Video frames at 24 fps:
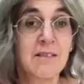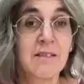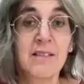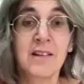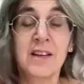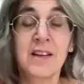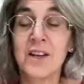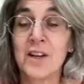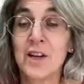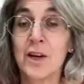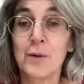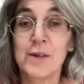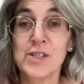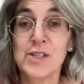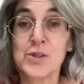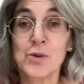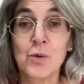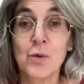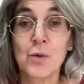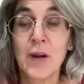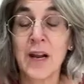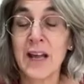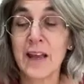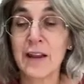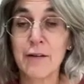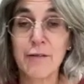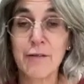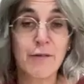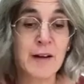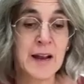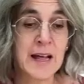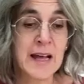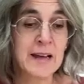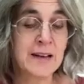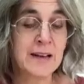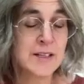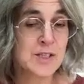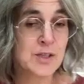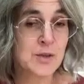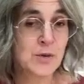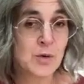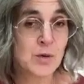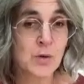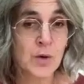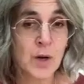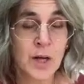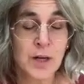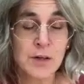it's all lying flat, it's
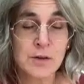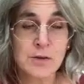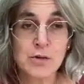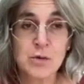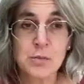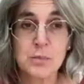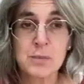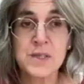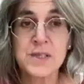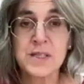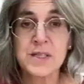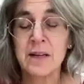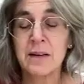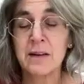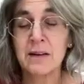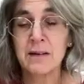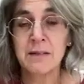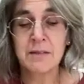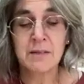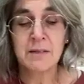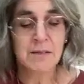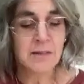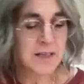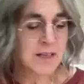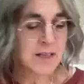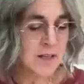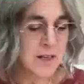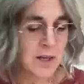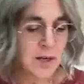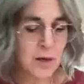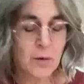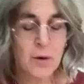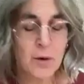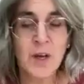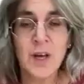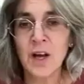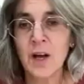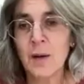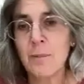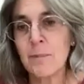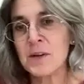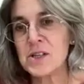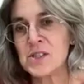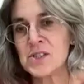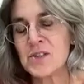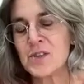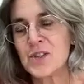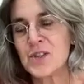all 100%, and
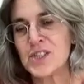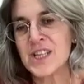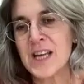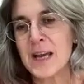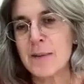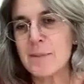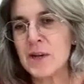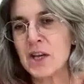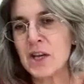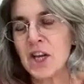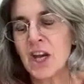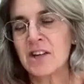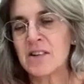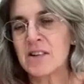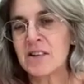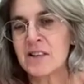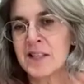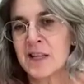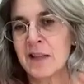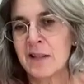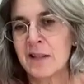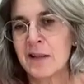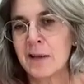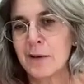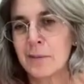most of the time you cuddled in